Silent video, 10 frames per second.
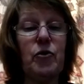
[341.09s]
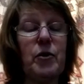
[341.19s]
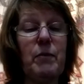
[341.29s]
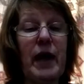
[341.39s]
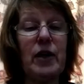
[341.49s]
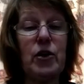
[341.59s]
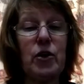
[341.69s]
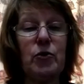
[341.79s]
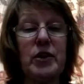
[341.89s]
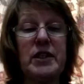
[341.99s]
For the men
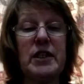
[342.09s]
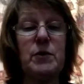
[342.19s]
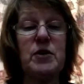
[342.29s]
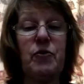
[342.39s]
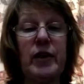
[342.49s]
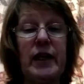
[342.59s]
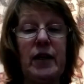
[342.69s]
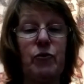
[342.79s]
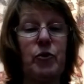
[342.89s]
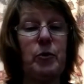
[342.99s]
knew that he was
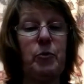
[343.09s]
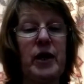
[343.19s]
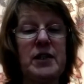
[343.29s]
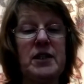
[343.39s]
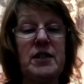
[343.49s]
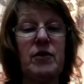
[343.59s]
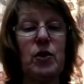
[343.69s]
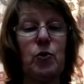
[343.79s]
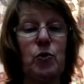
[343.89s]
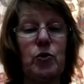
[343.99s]
fleeing from the presence of
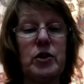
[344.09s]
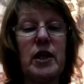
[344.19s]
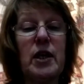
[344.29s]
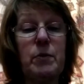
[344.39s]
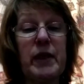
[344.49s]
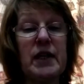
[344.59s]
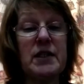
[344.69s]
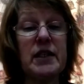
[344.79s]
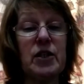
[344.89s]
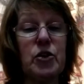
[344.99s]
the Lord,
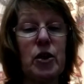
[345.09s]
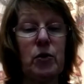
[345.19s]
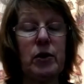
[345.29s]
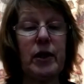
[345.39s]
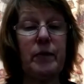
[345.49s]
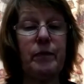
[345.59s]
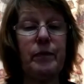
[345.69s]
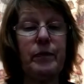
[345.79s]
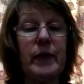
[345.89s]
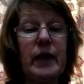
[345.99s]
because he had told them.
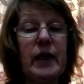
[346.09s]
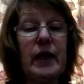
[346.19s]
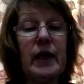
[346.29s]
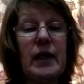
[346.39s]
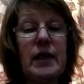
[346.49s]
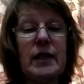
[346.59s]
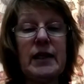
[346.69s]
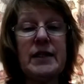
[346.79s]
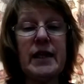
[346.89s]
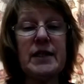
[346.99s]
Then
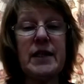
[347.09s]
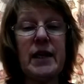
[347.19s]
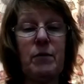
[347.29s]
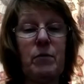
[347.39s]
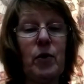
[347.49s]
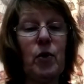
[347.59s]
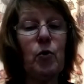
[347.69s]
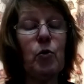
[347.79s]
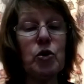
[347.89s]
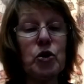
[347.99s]
they said to him,
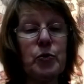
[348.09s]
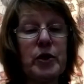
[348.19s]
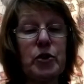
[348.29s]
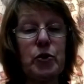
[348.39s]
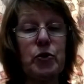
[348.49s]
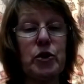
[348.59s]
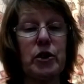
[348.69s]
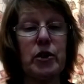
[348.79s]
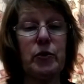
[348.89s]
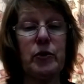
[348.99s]
what shall we do
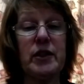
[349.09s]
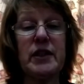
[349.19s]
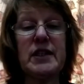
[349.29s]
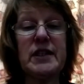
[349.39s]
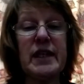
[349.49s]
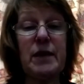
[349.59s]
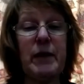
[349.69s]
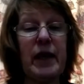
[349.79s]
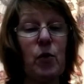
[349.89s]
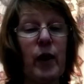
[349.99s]
to you, that the sea
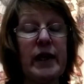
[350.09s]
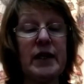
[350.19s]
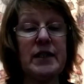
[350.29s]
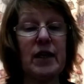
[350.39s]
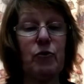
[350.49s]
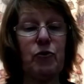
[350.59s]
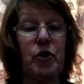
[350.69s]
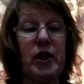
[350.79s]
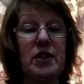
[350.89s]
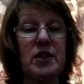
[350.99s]
may quiet down
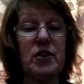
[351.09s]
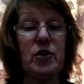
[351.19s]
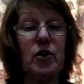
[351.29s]
for us?